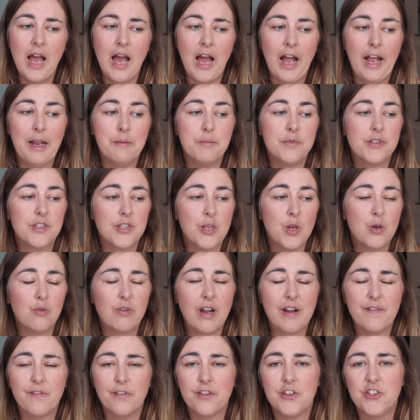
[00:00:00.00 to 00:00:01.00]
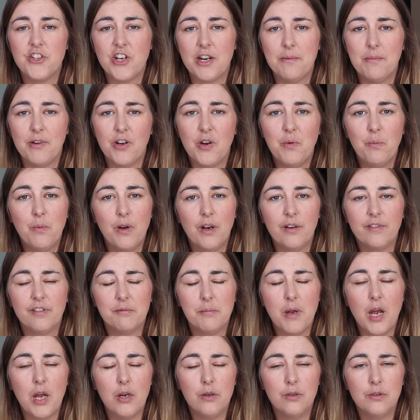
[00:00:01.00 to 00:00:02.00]
I'm so grateful that Jeremy can work
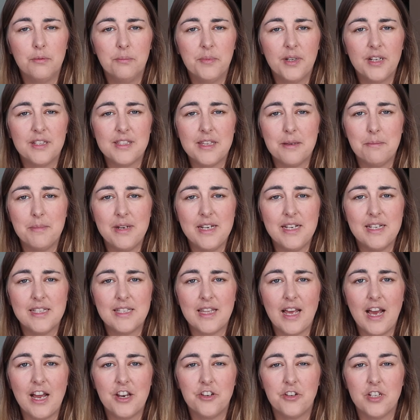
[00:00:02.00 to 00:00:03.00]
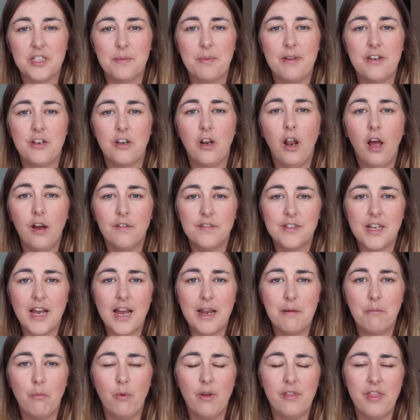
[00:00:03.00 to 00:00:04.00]
from home, because it means that actually I spend a lot of
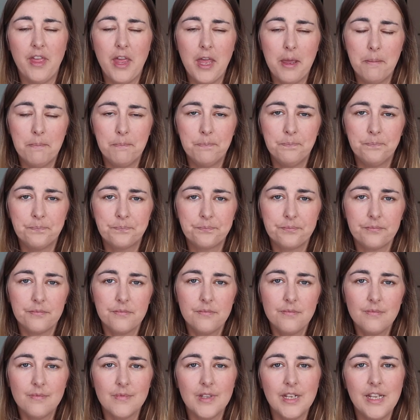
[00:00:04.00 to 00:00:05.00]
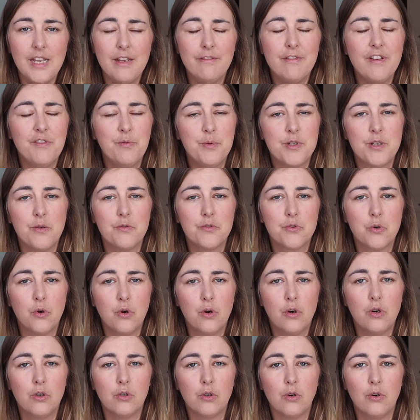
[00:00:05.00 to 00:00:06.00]
time with him. Even if we don't
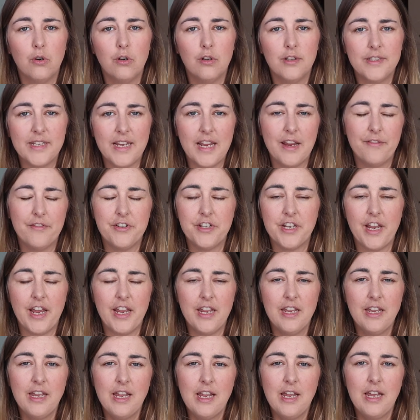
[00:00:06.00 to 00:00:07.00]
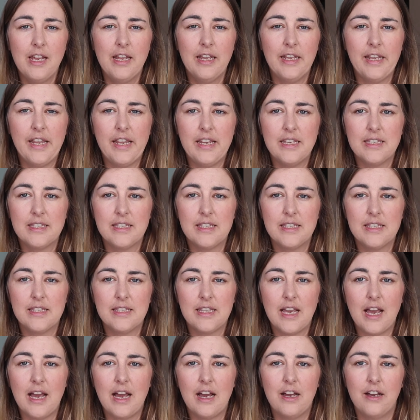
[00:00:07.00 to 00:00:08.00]
talk all day every day, he's
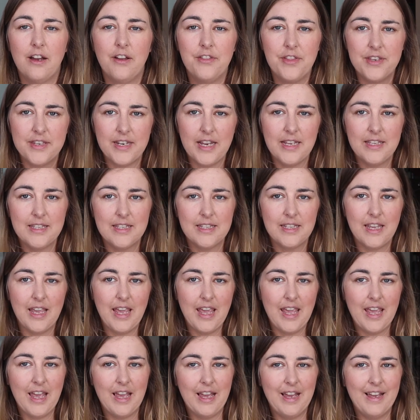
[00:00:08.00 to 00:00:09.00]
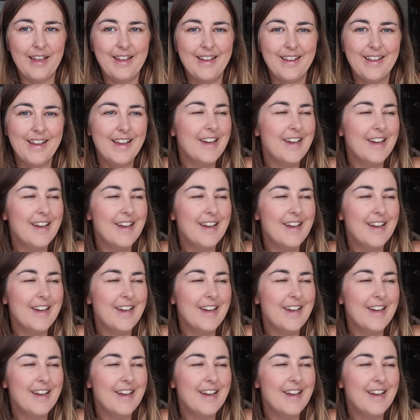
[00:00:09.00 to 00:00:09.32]
sat on the desk here.